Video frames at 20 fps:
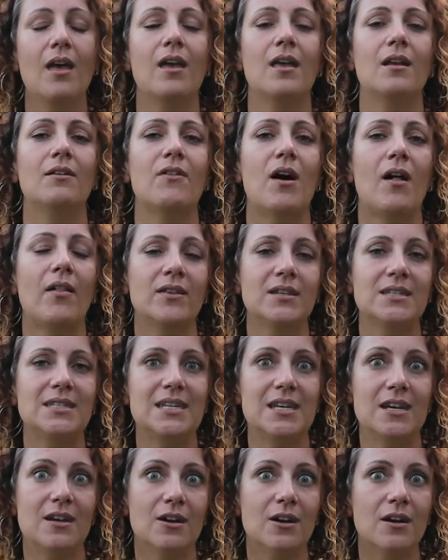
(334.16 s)
and
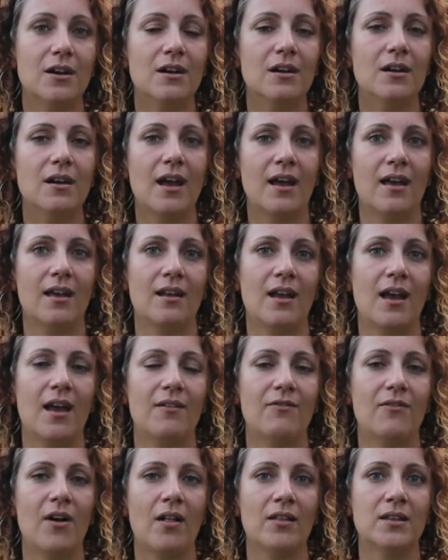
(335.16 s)
volunteer, and
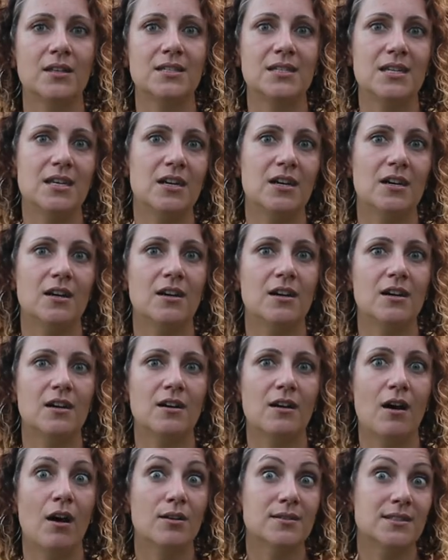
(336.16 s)
I
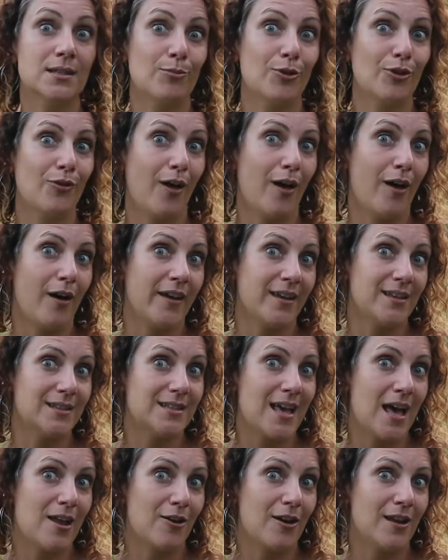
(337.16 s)
volunteer all summer long
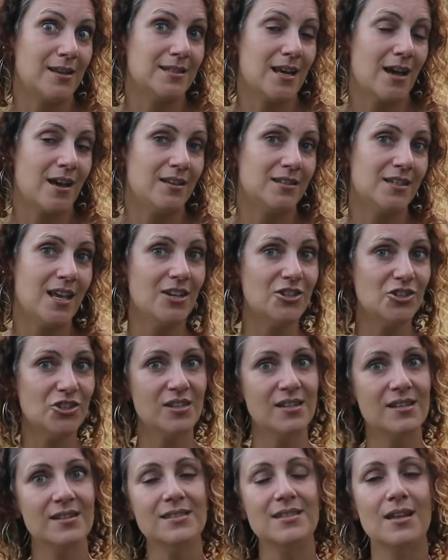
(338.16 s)
at Saturday
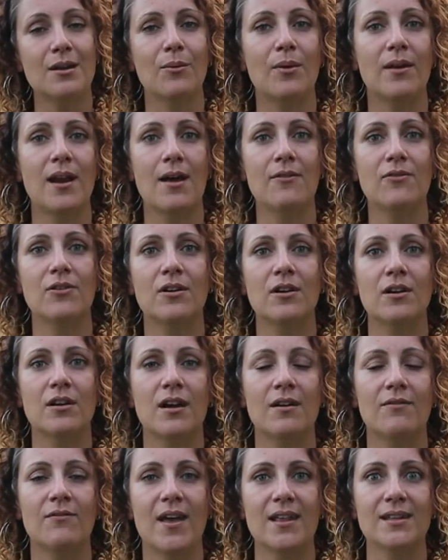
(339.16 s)
Salutations and
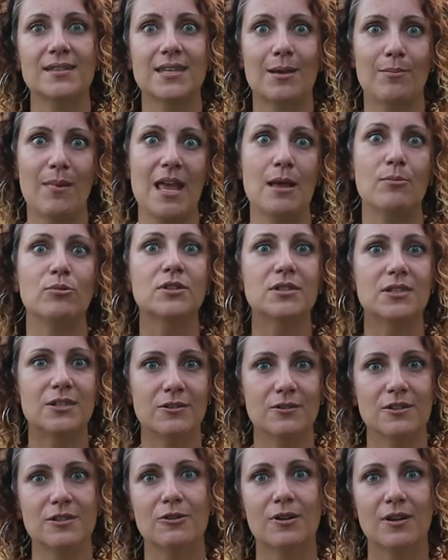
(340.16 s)
whatever events I'm able
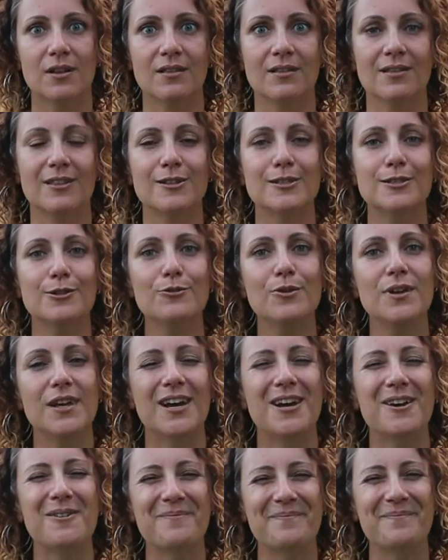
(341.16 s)
to during the school
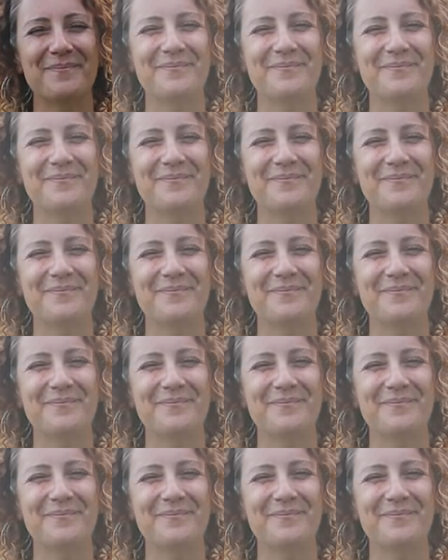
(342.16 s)
year.